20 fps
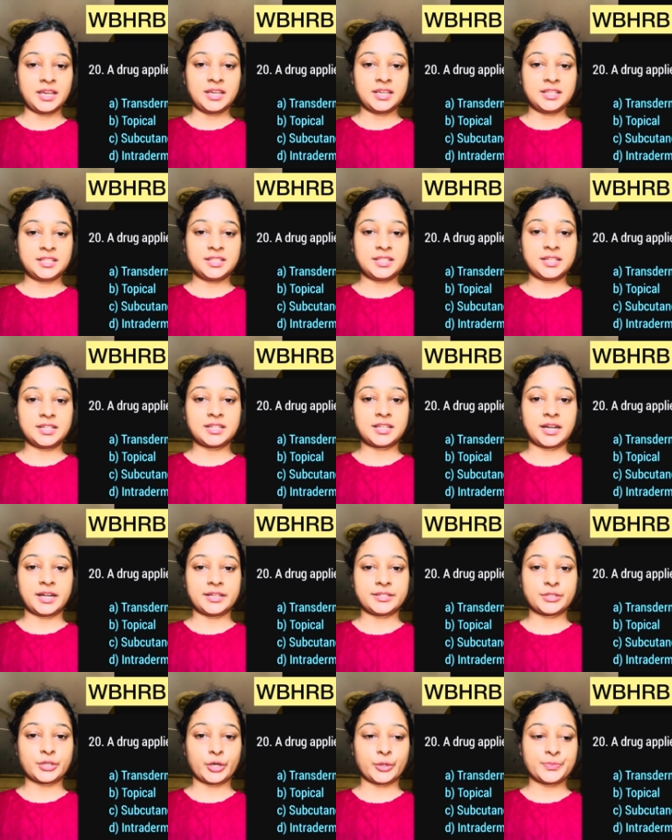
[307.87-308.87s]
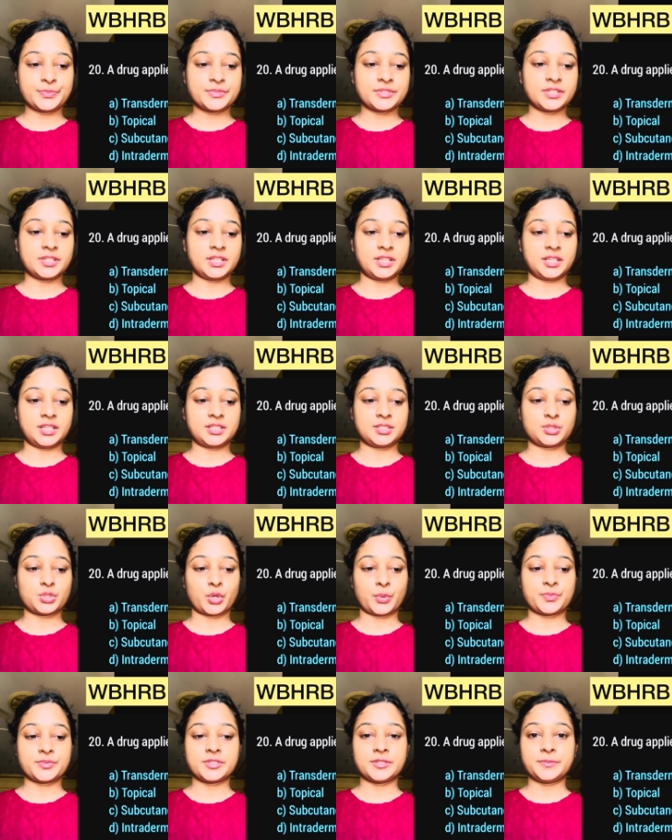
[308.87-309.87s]
Here correct option is
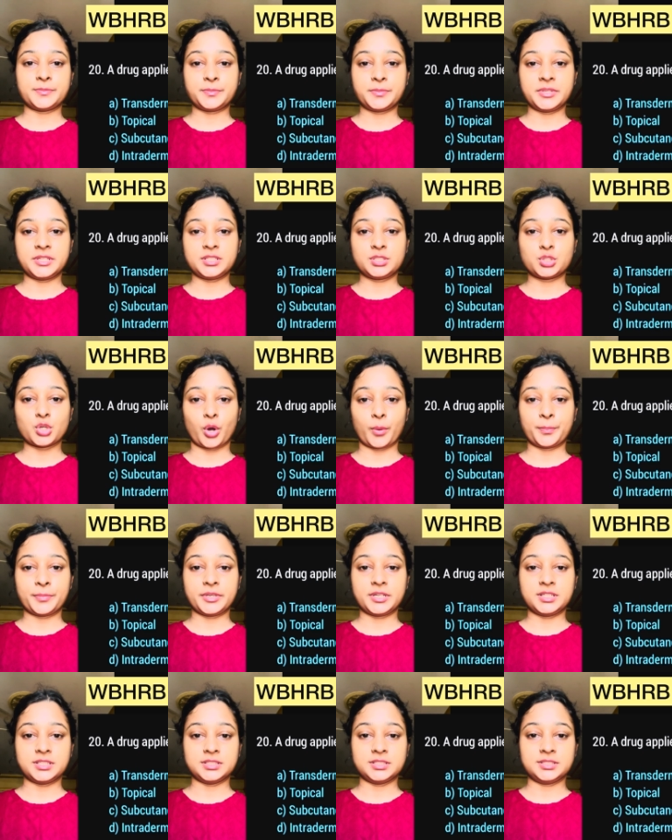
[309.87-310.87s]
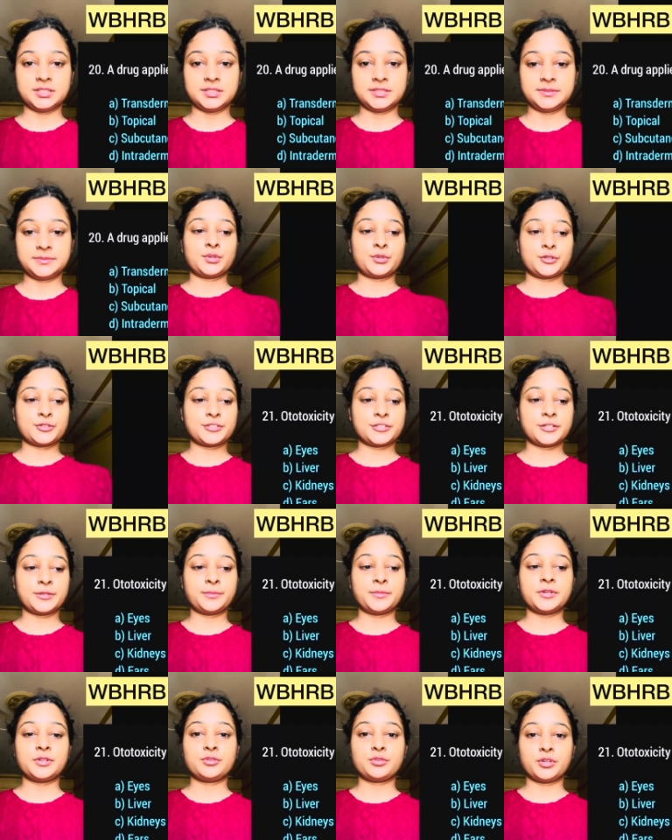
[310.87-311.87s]
option B, topical. Question
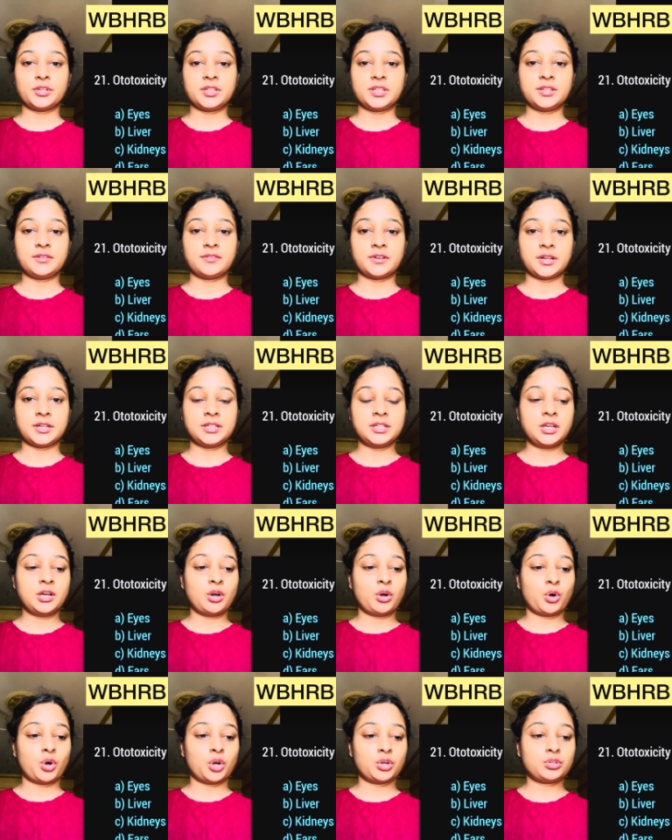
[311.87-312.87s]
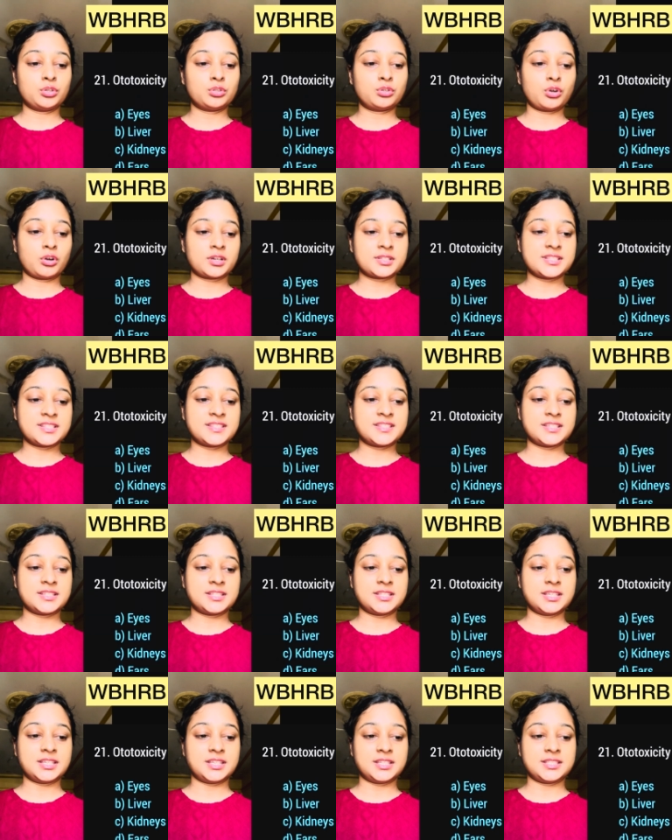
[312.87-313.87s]
number twenty-one.
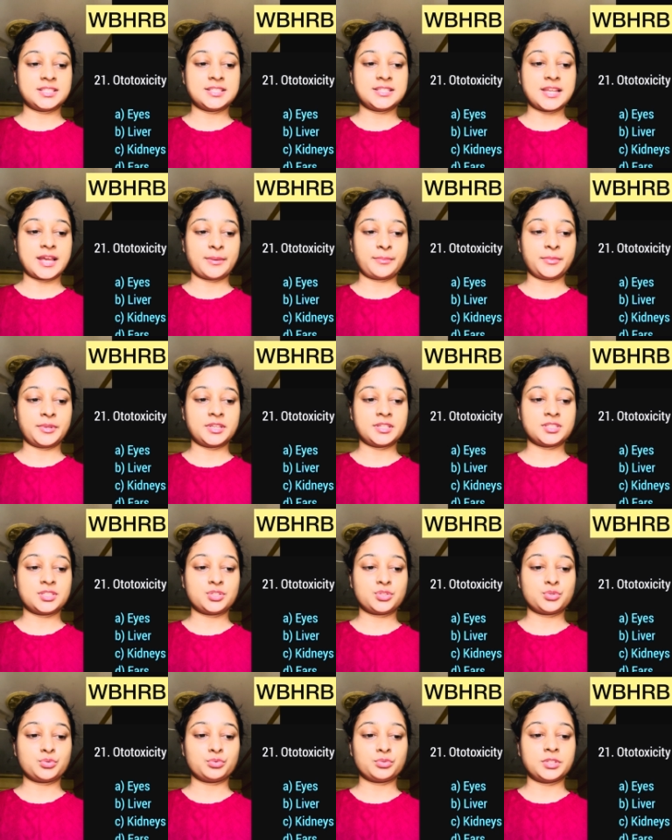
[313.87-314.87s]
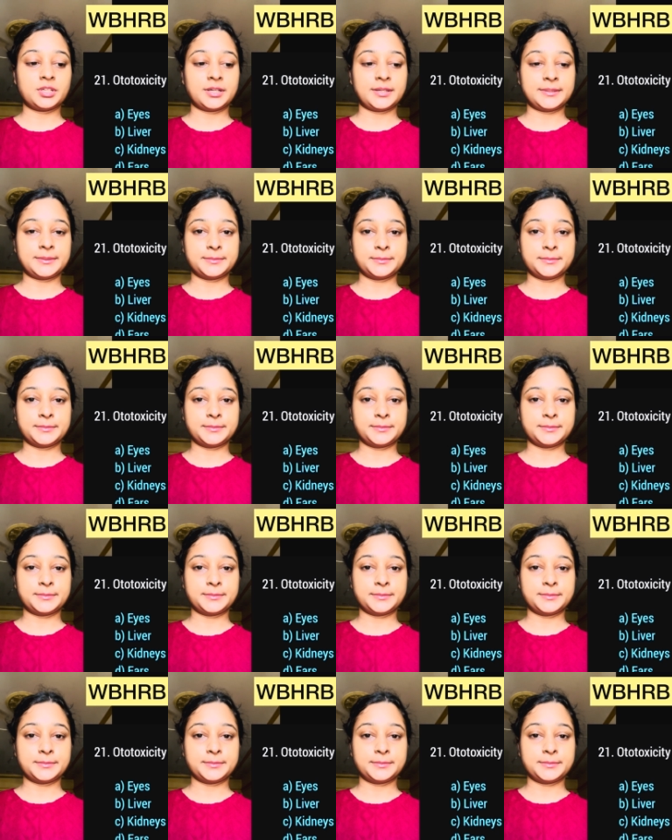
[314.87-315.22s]
Ototoxicity is damage to the.